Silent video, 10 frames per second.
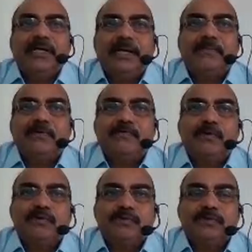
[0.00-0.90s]
type of
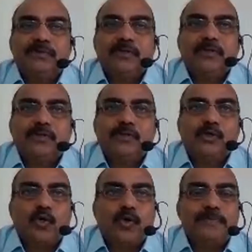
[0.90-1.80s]

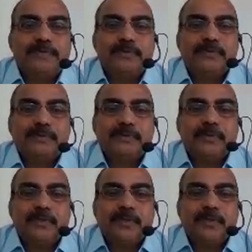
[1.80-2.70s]
ropes
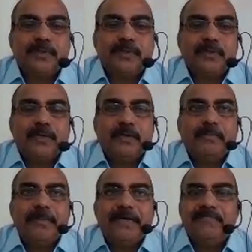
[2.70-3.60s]

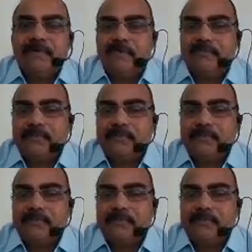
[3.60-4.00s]
made from